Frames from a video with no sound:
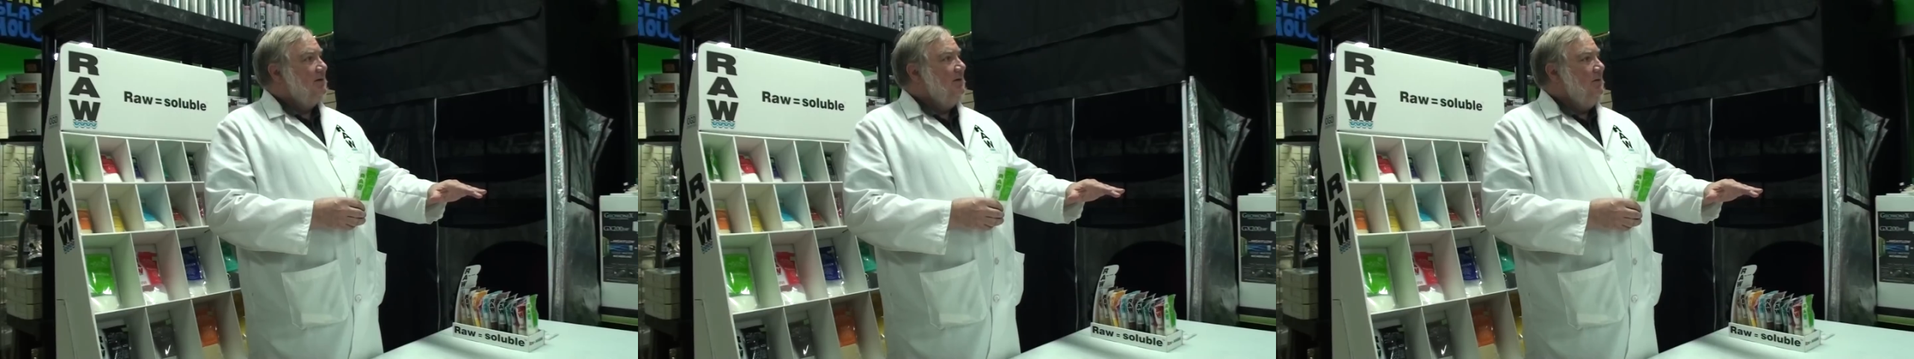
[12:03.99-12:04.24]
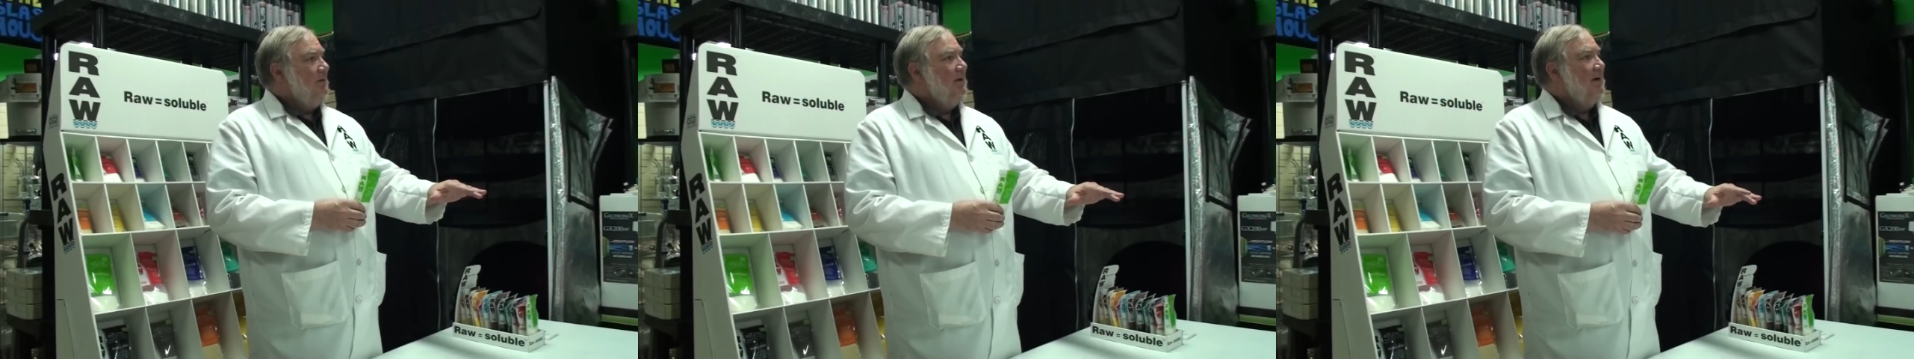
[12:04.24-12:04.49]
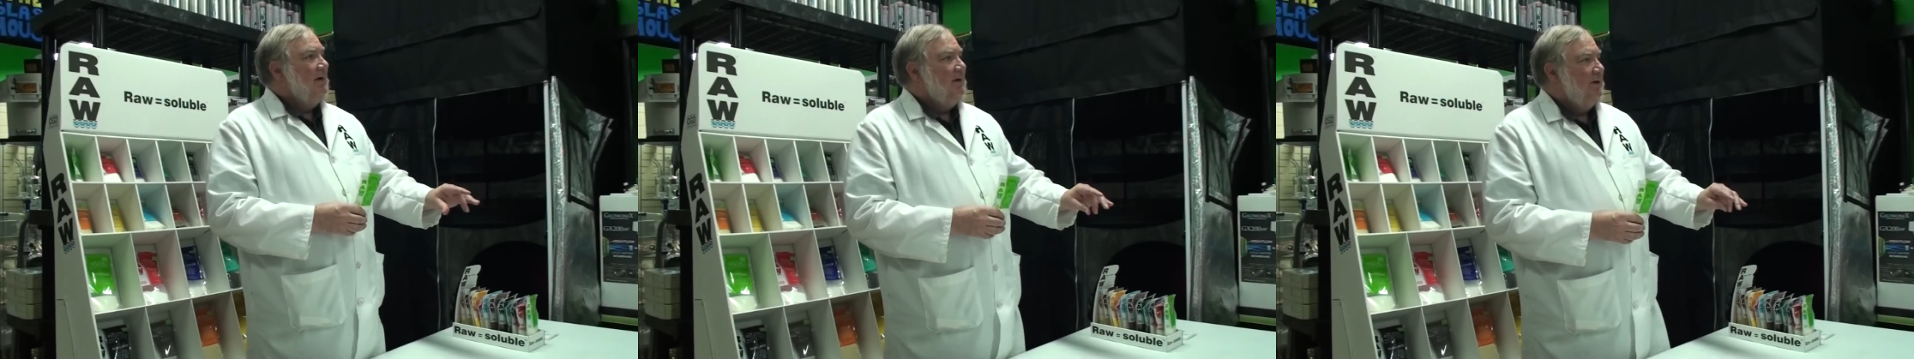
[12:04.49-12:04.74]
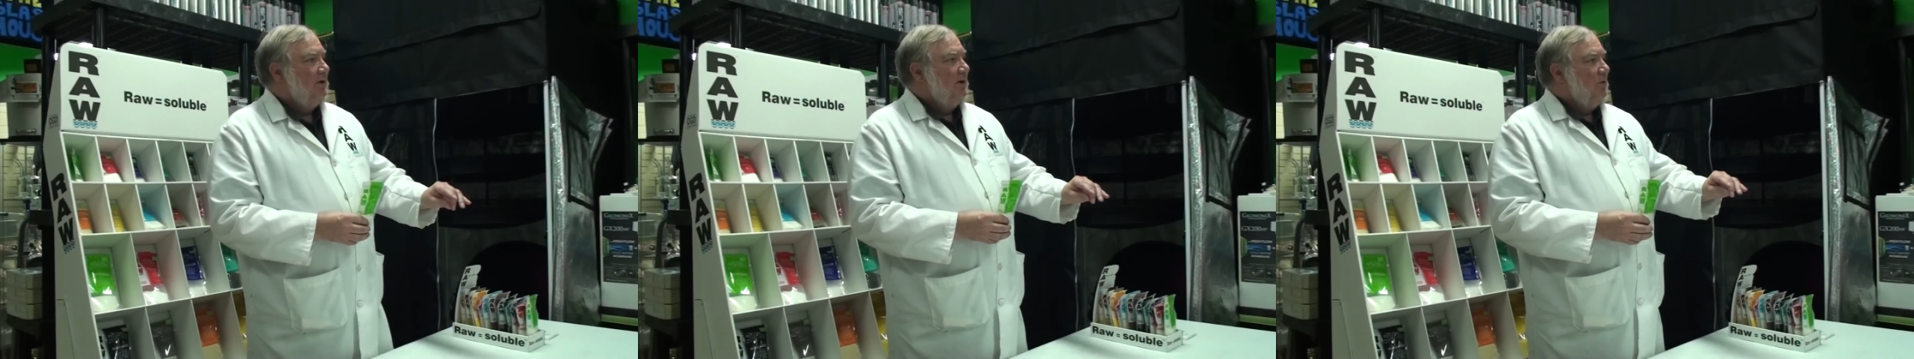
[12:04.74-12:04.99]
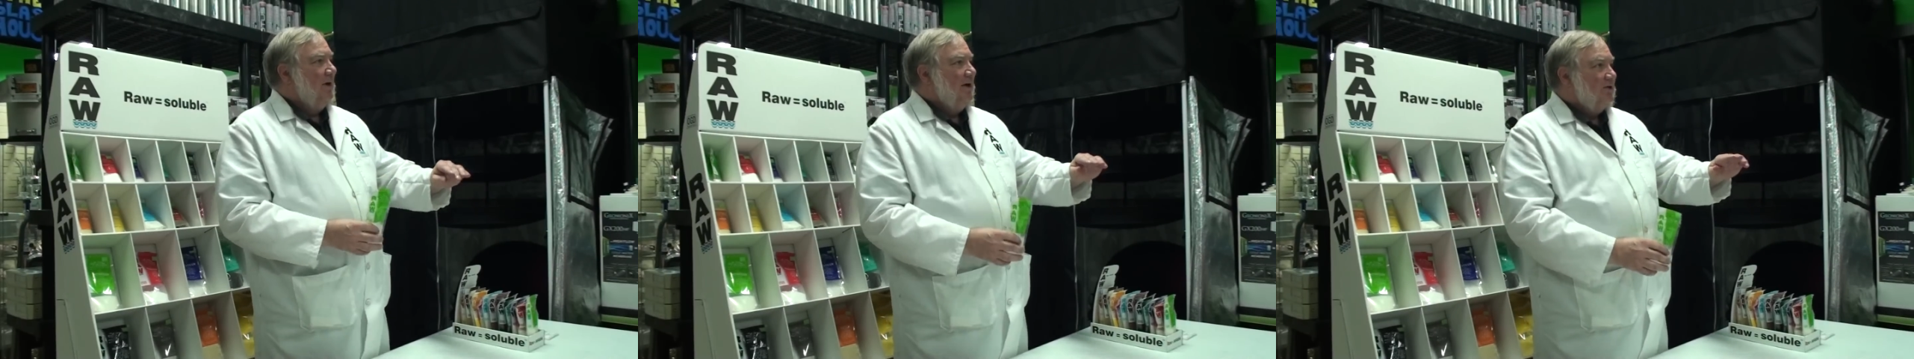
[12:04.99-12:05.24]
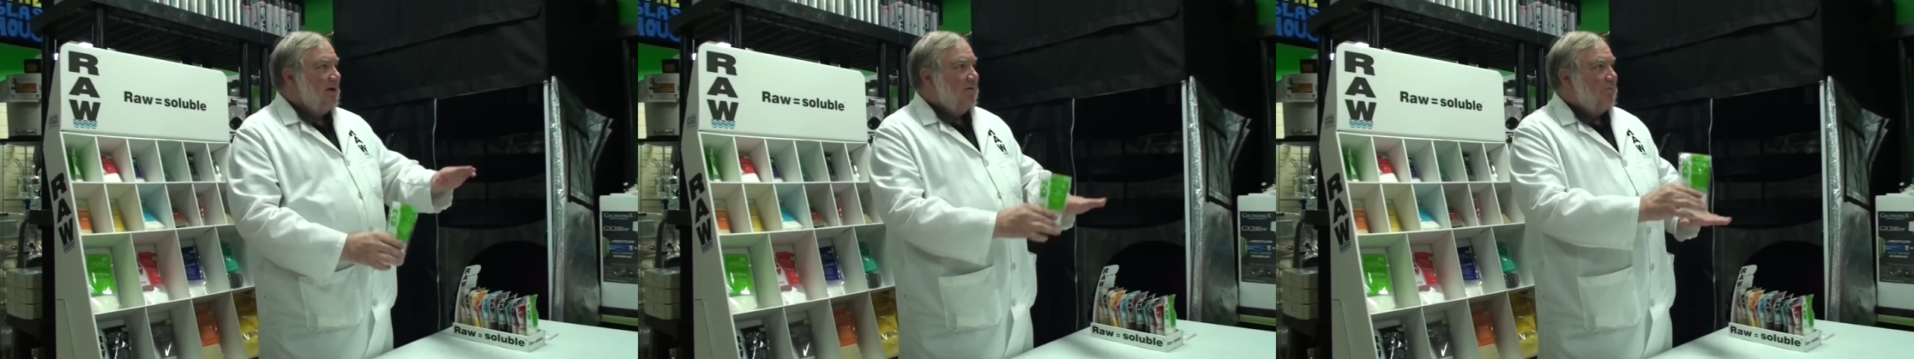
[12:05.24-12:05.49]
you're going to want to
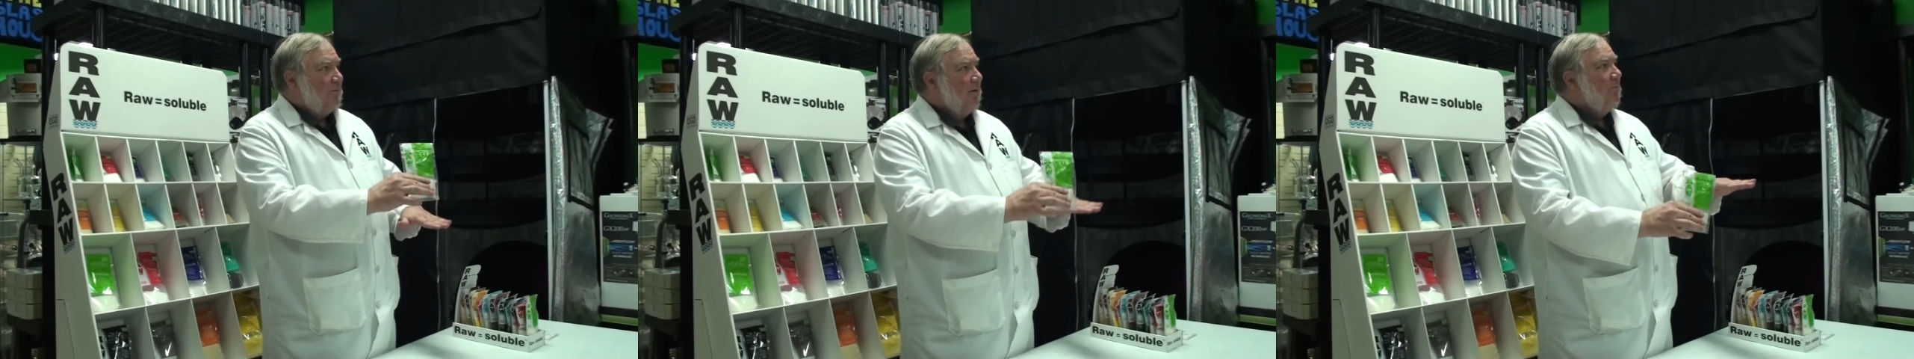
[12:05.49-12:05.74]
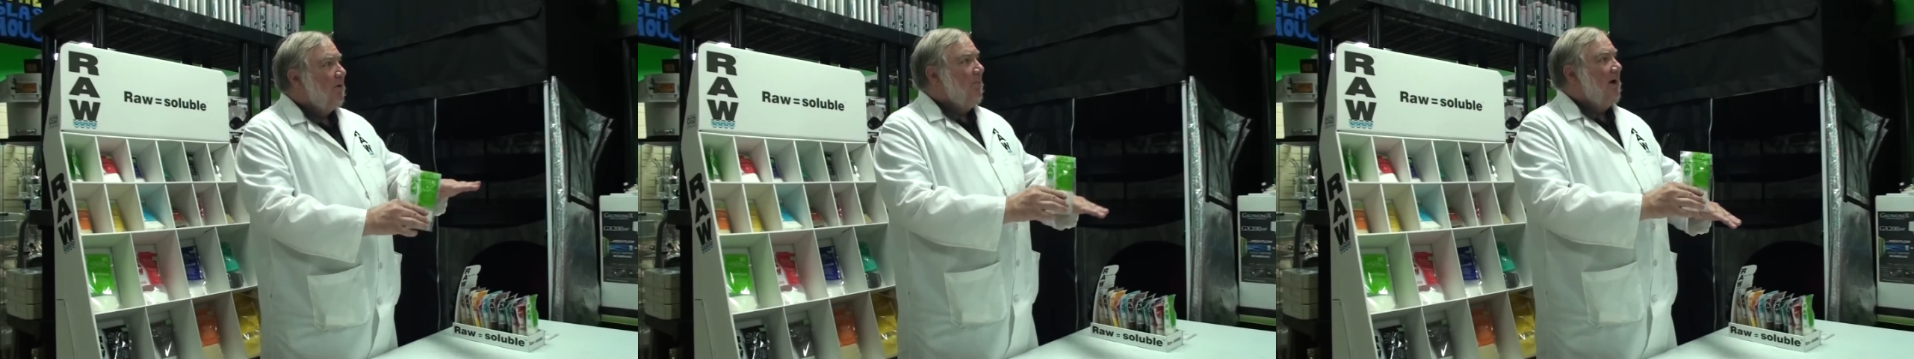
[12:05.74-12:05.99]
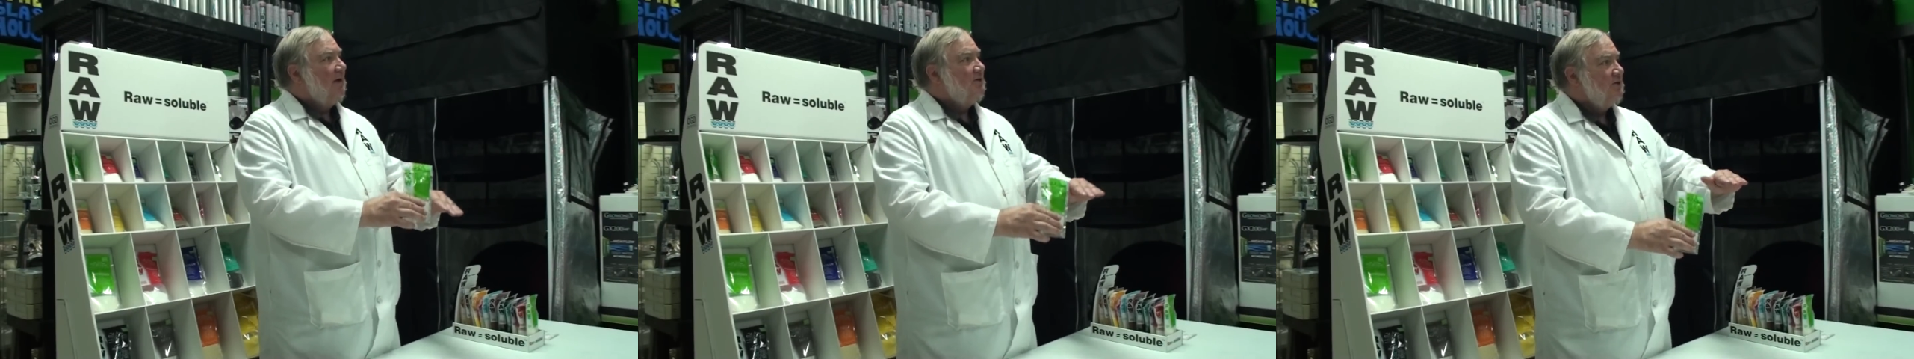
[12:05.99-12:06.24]
try to flip the balance.